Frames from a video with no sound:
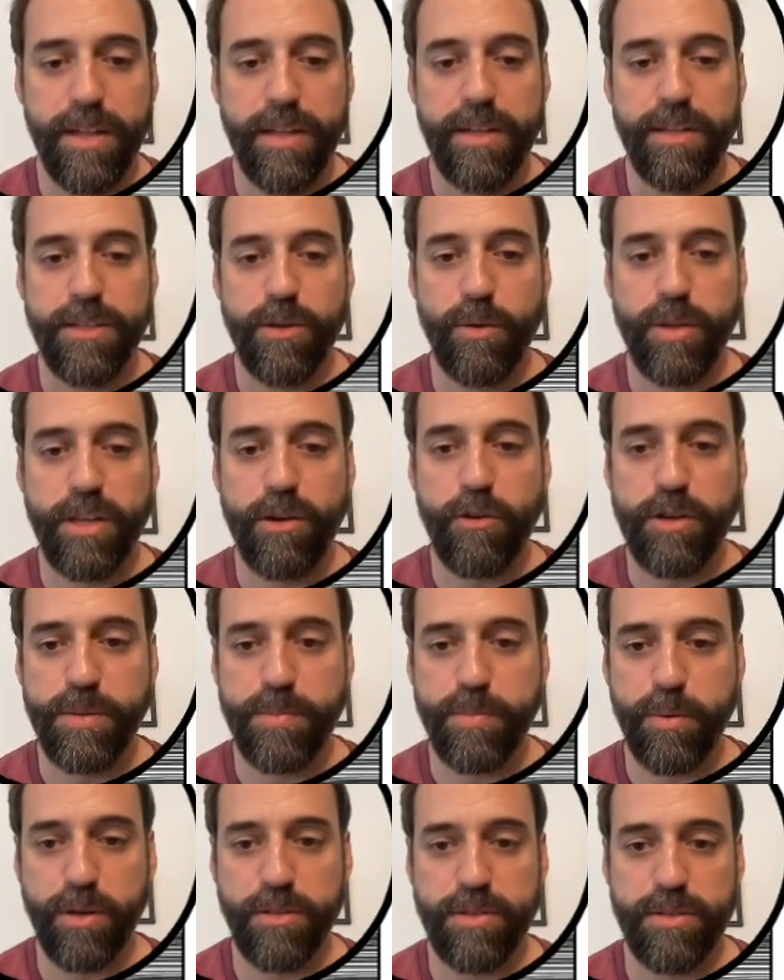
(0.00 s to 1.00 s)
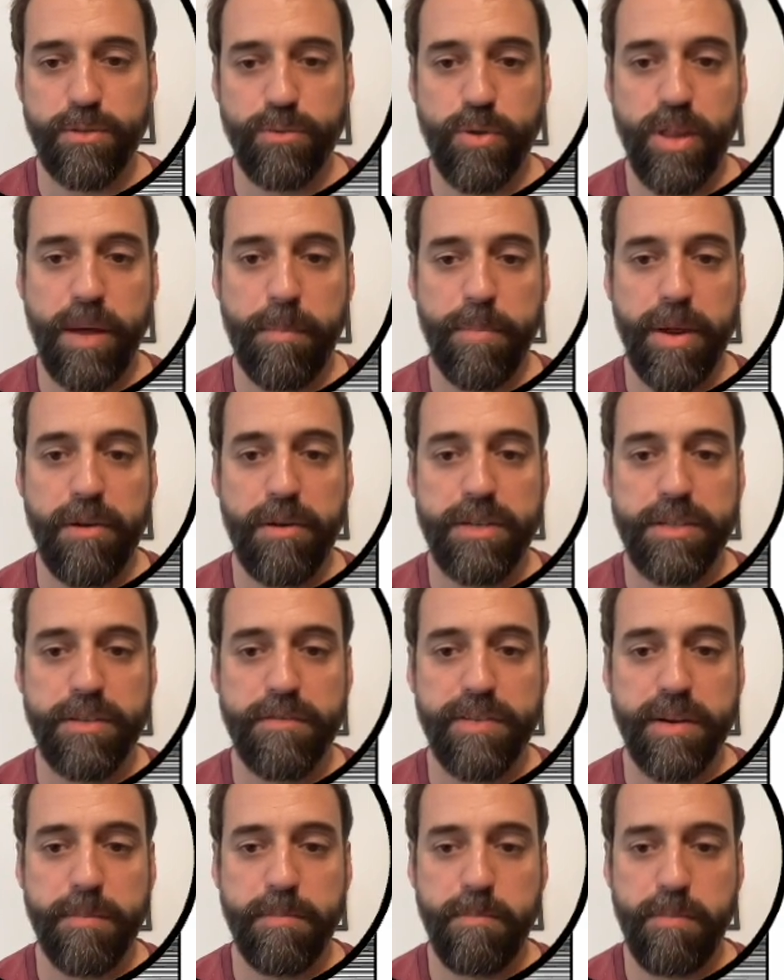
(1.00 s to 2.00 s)
So it corresponds to the appearance
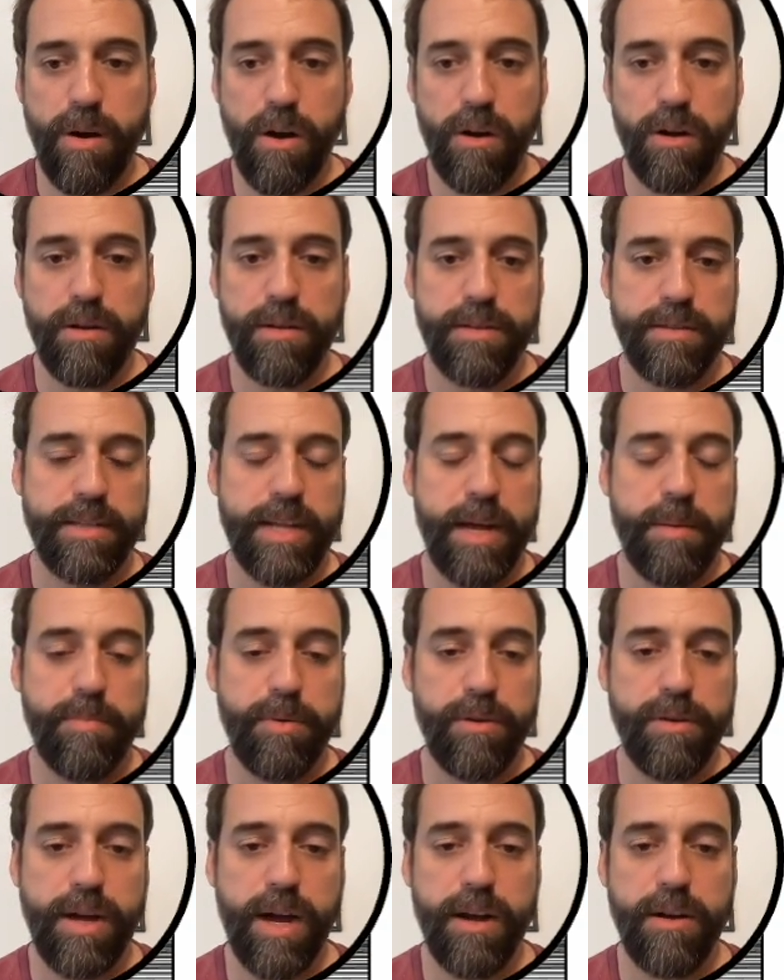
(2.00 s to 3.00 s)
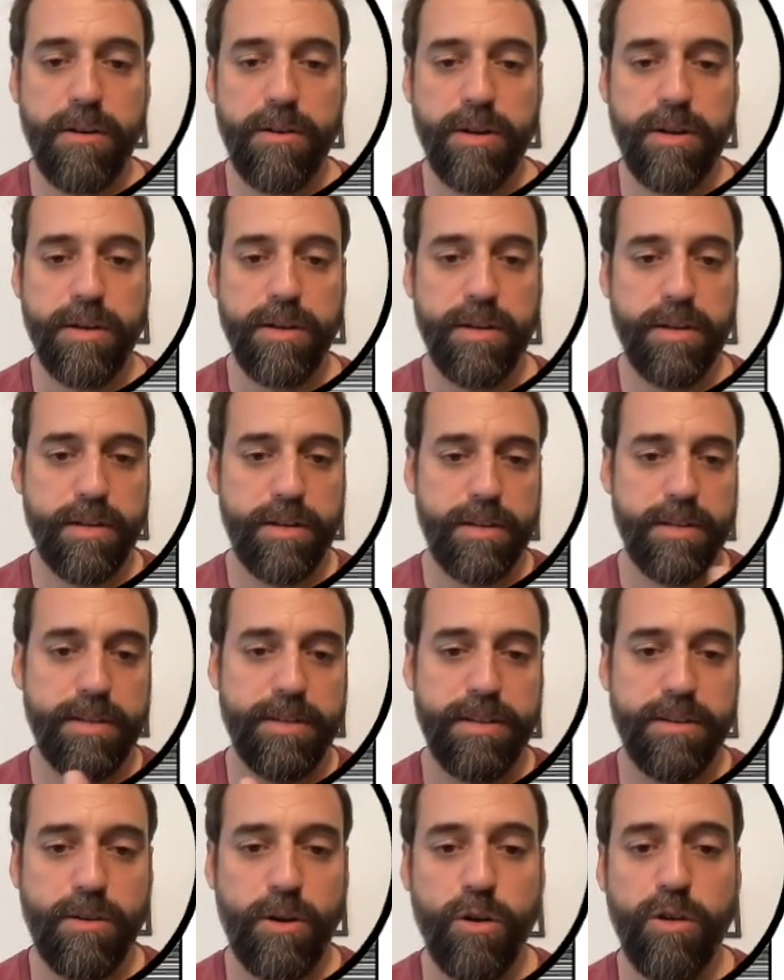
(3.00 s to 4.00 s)
of a Bloch dipole along
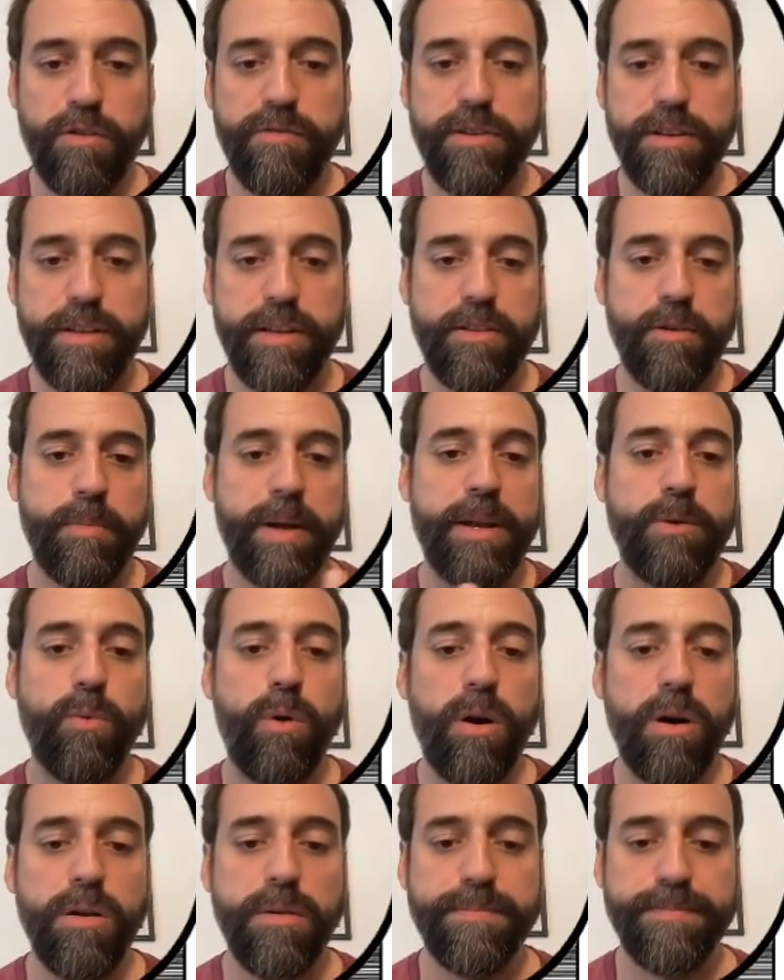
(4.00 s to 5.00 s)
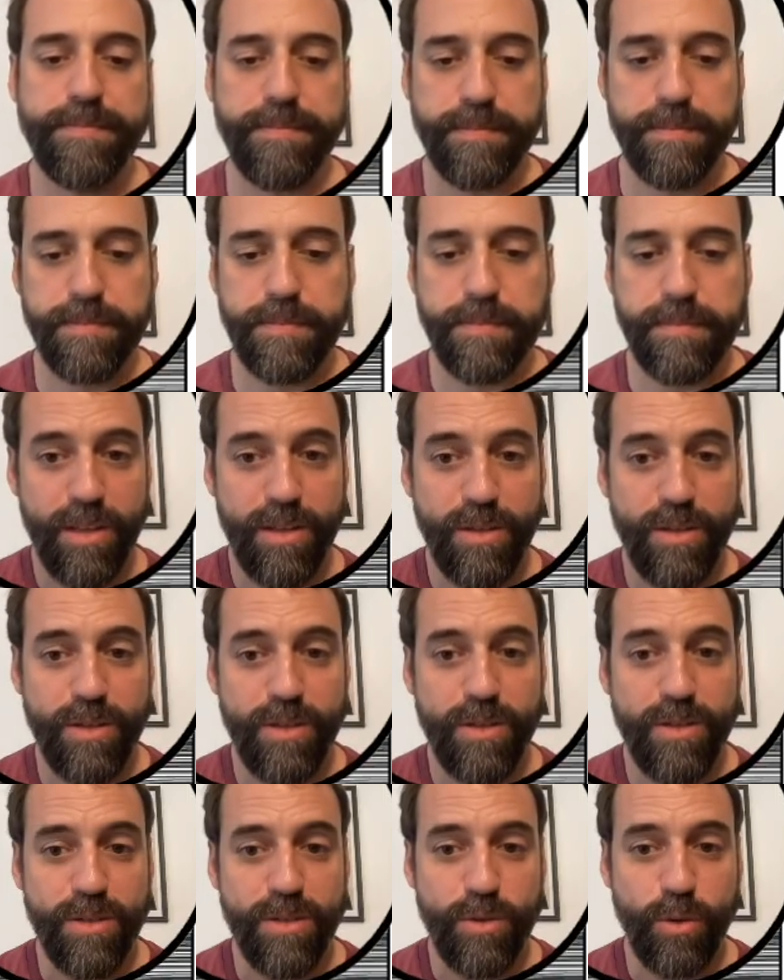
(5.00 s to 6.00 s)
all over the domain wall.
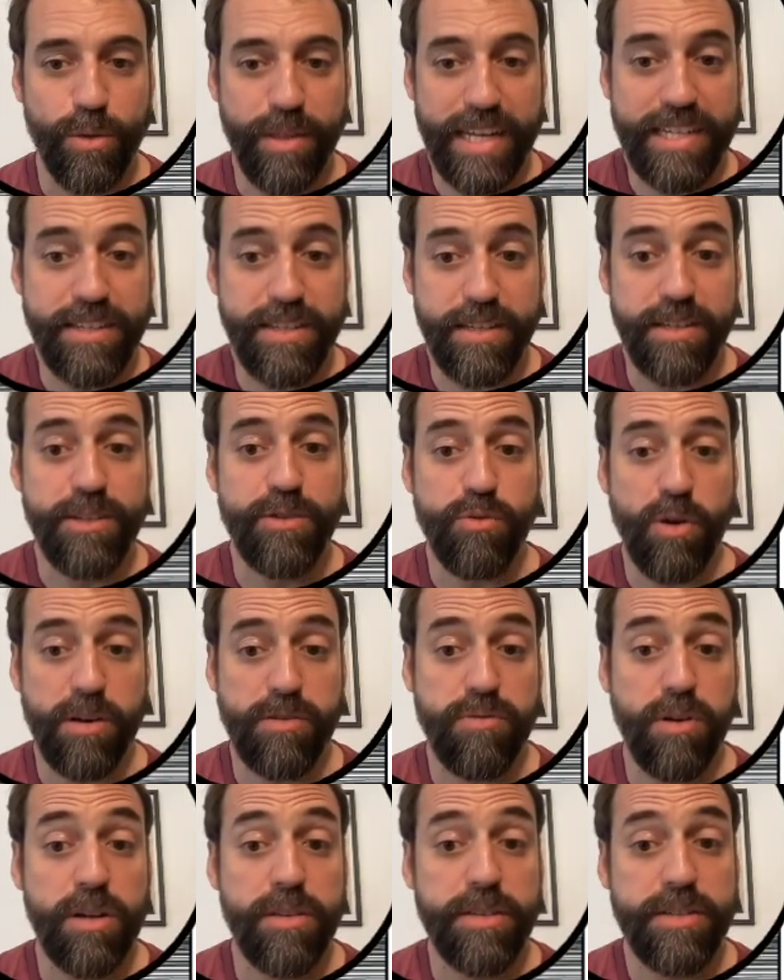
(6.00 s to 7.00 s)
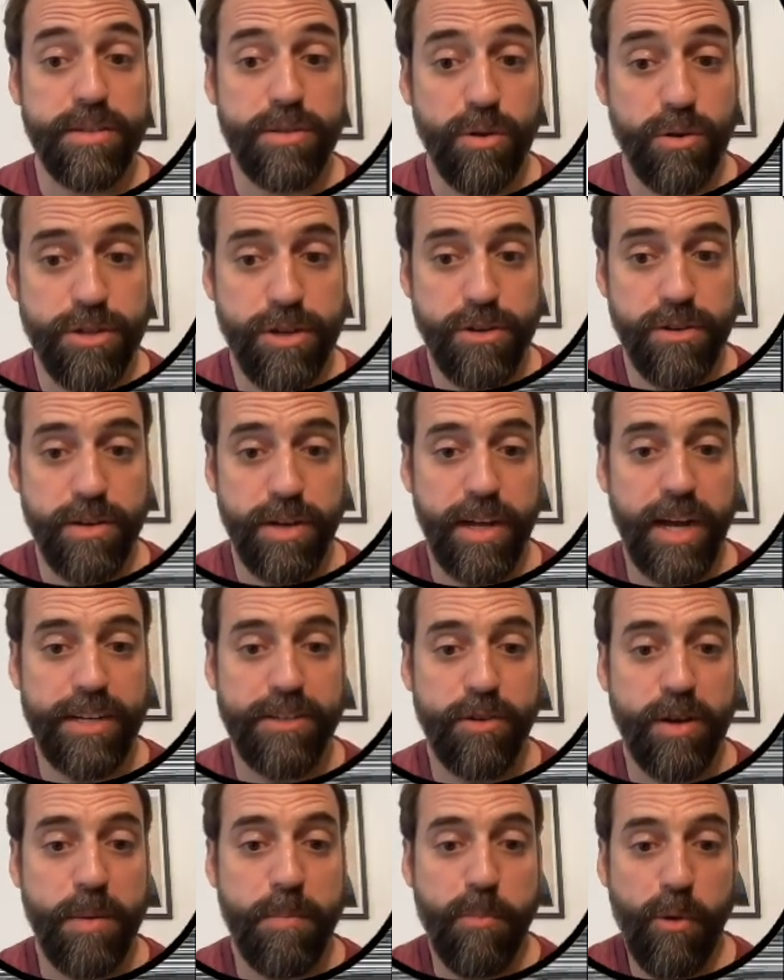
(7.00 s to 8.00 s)
So this structural distortion
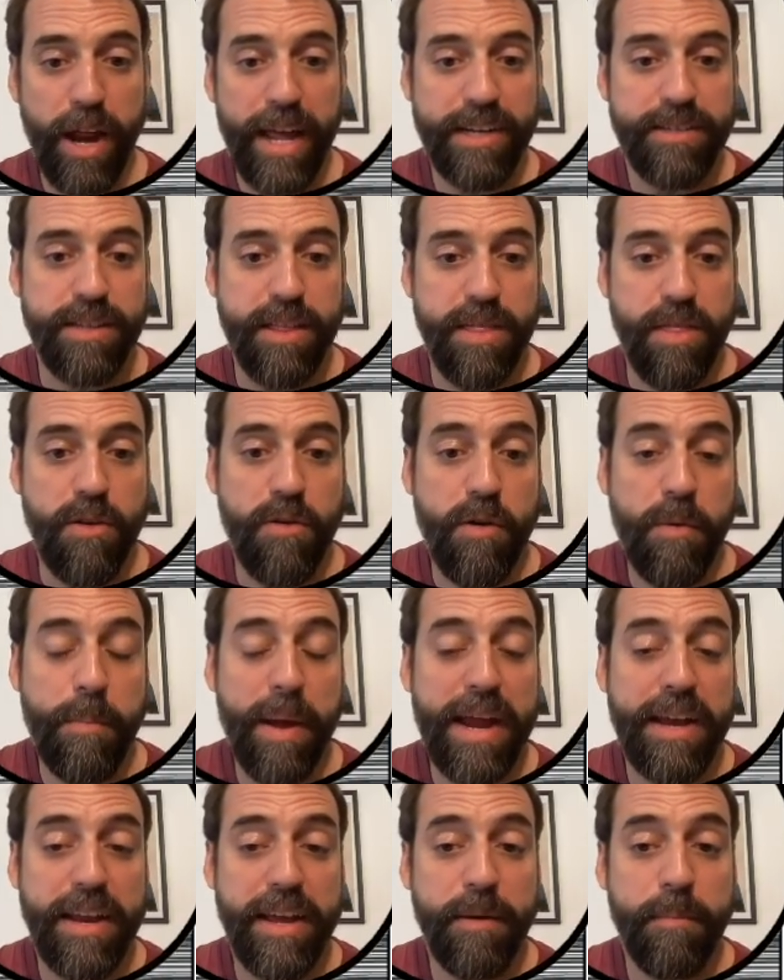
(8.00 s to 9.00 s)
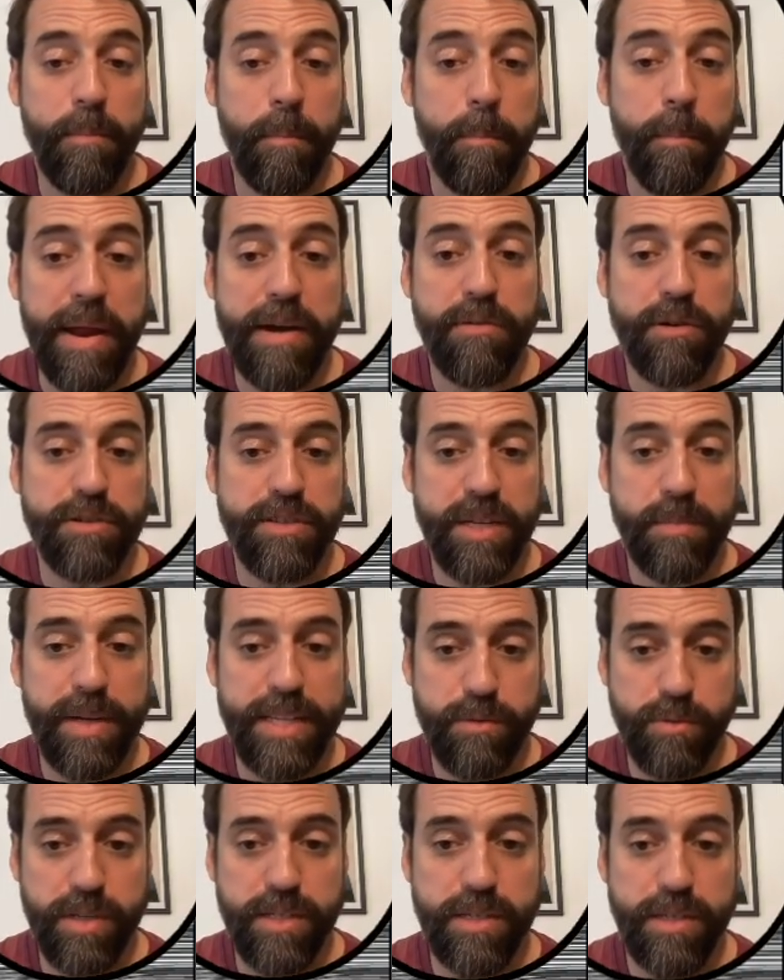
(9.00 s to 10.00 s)
actually breaks the remaining mirror
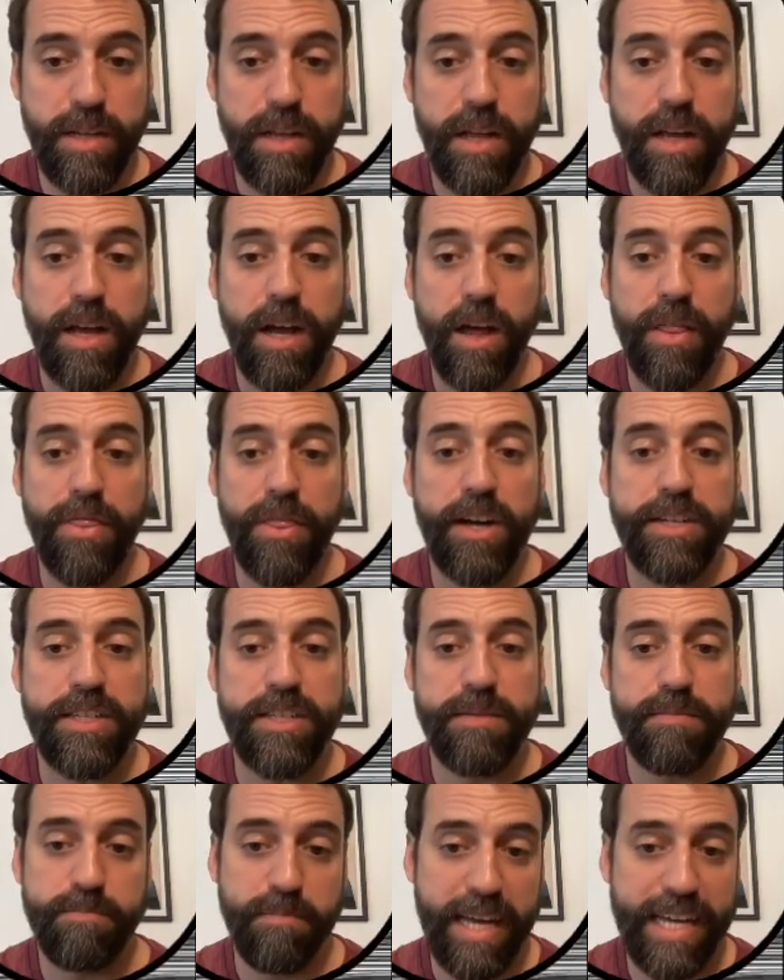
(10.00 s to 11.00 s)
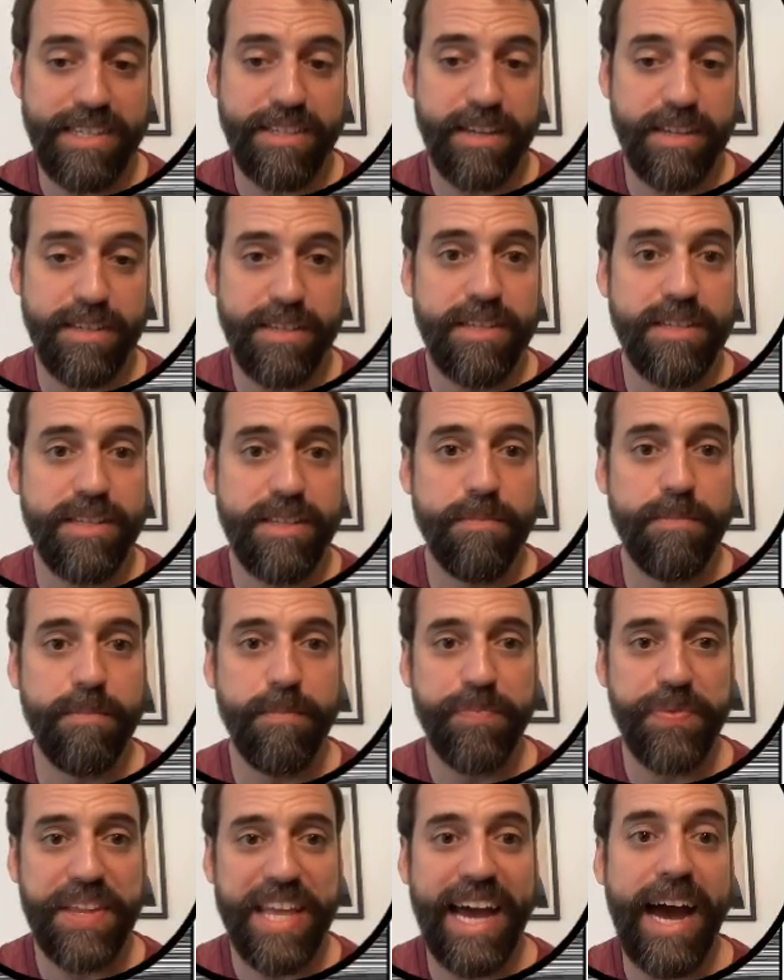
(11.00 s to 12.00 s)
symmetries and thus makes the system
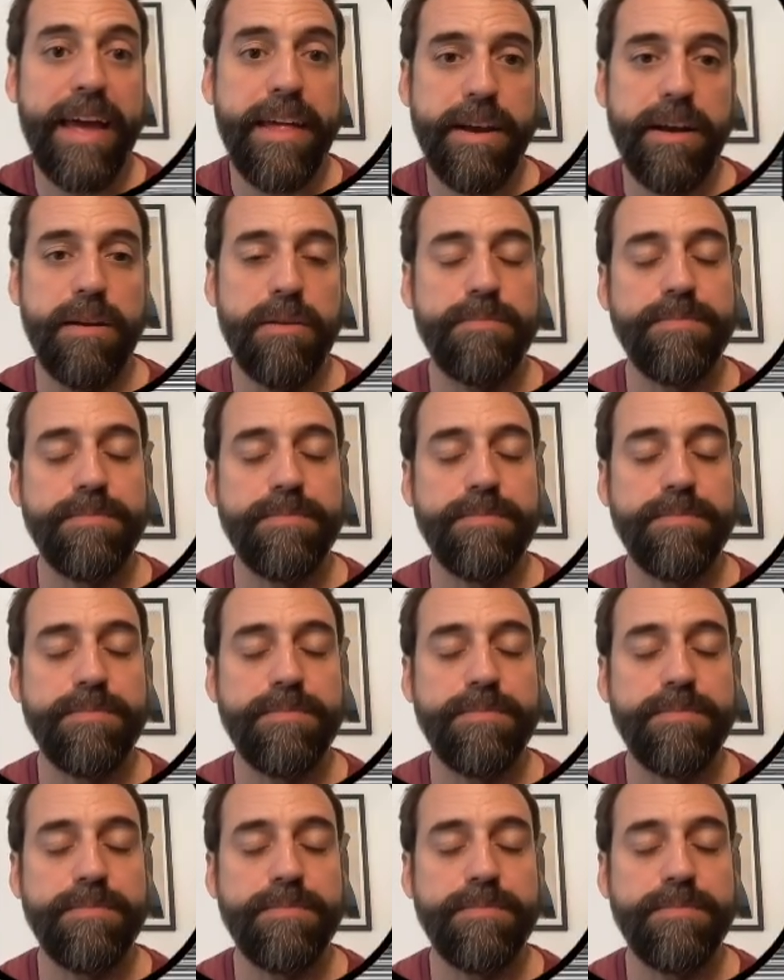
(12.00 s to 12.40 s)
chiral.